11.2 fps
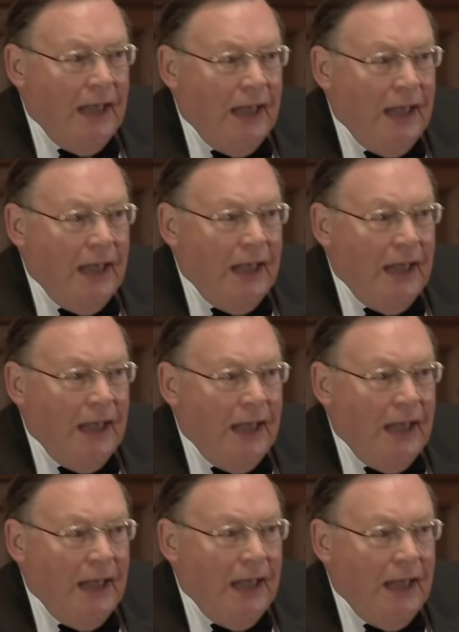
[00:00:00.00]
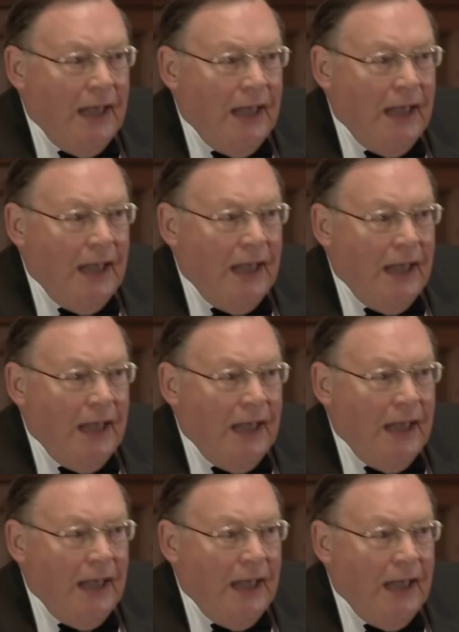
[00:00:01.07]

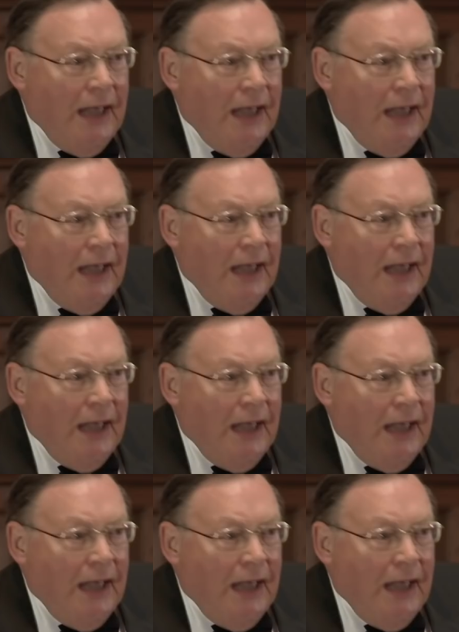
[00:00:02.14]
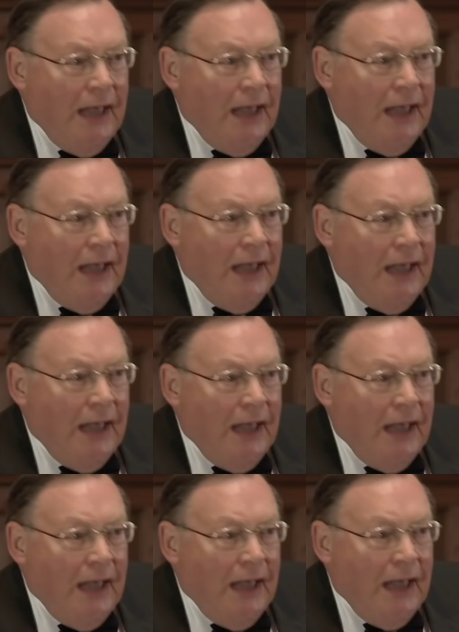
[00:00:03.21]

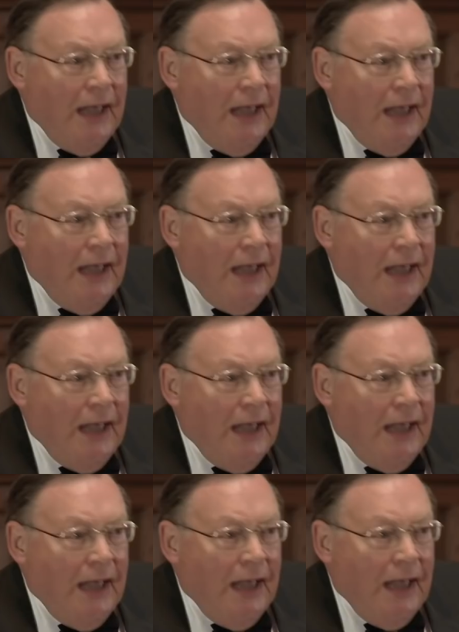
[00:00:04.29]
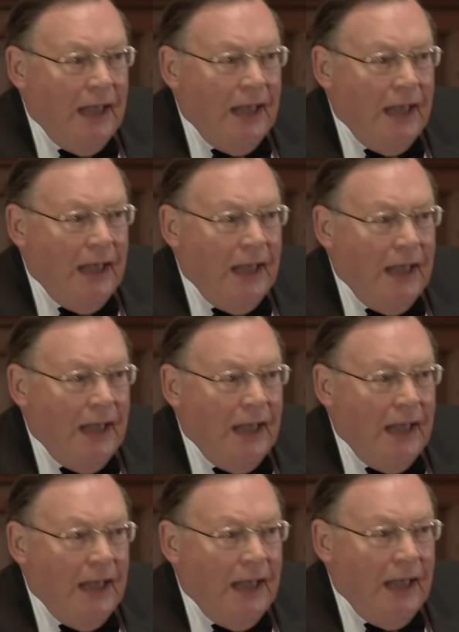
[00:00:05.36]

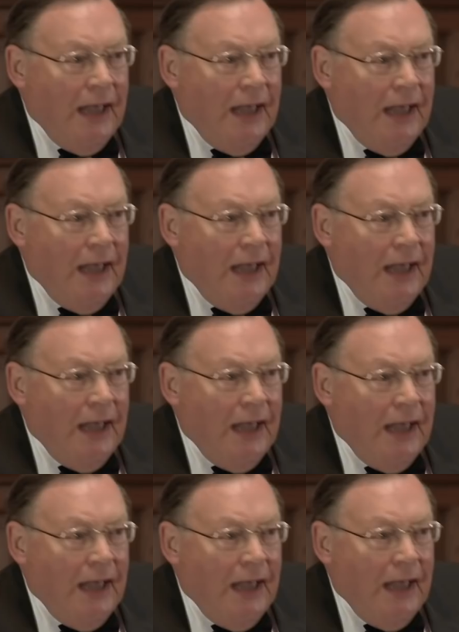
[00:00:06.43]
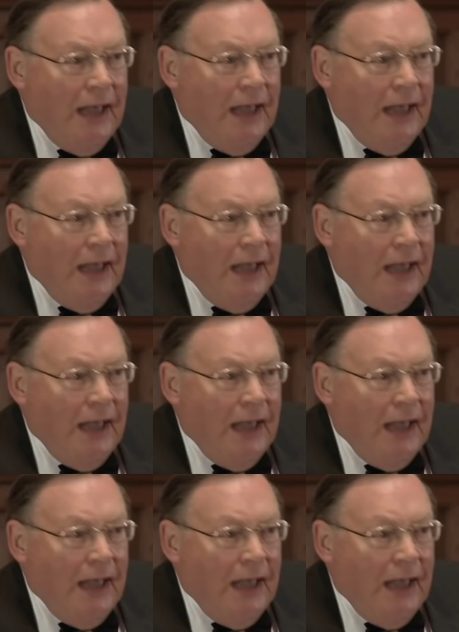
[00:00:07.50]
The person shown says nothing.